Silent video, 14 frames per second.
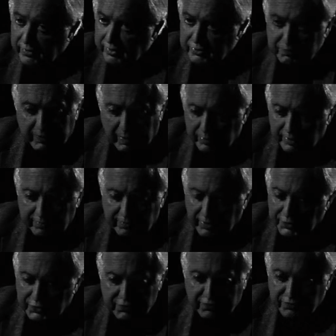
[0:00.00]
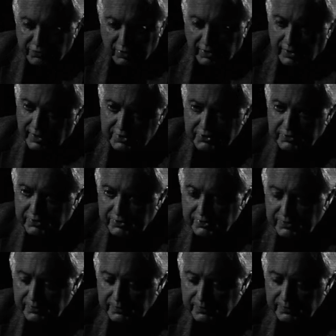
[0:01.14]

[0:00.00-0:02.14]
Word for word: that's probably a village full of hostiles.